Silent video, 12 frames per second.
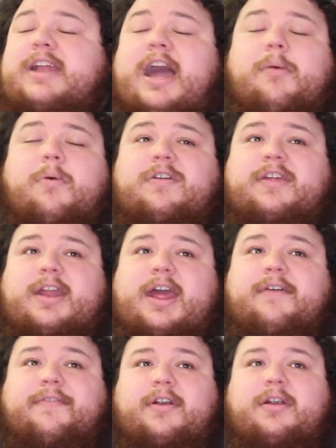now more than
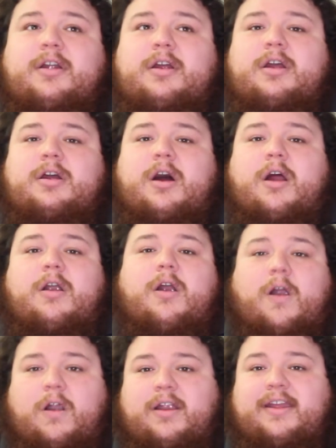ever, our
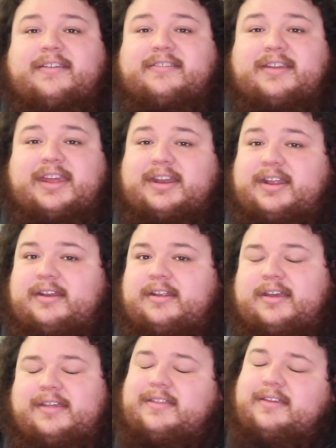art is needed
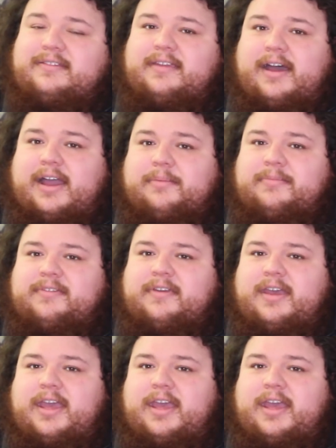in these times.